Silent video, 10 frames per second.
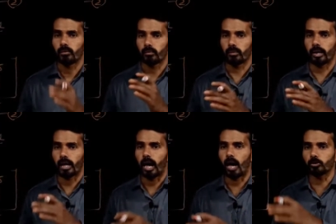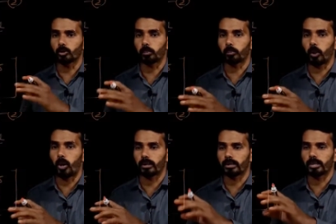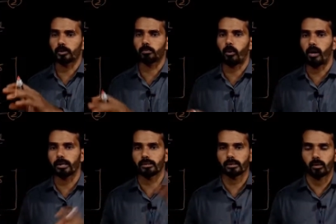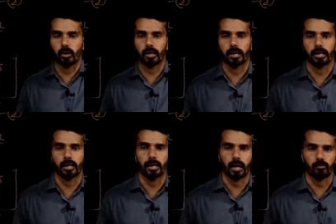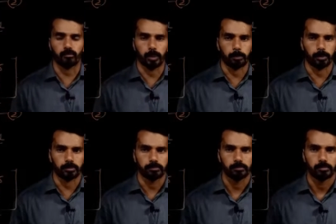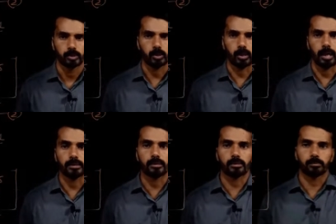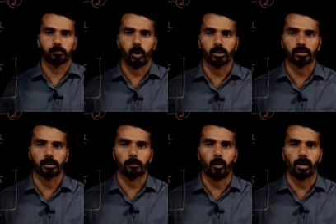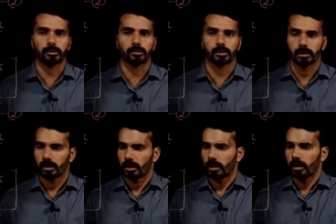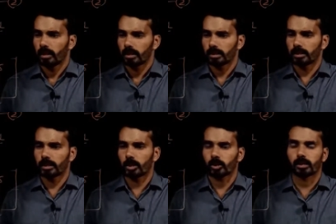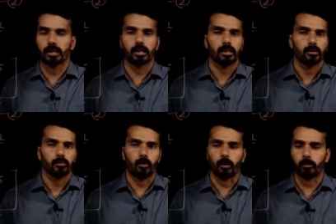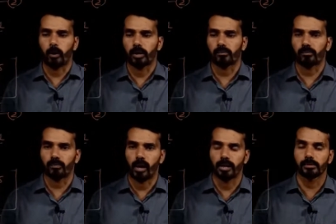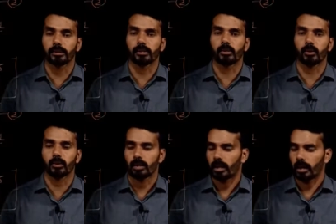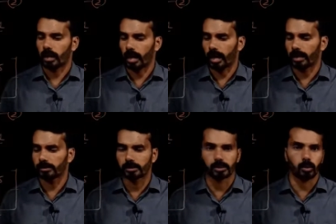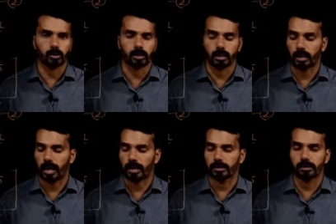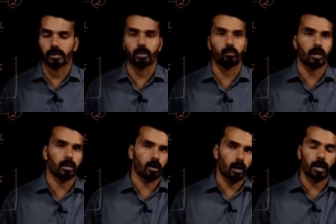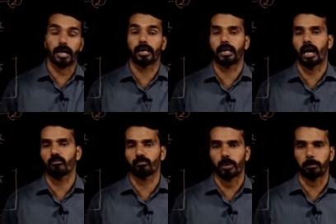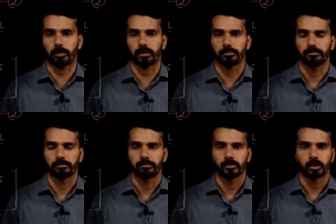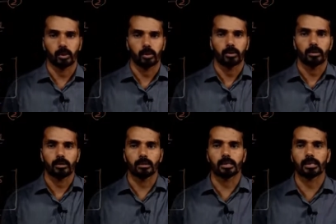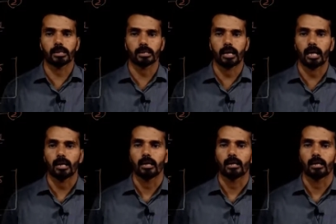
we have to plot these points on a graph paper. So let's plot the points 0, 3, 4.50 and 0, 3 and 3, 1 on a graph paper. So this is the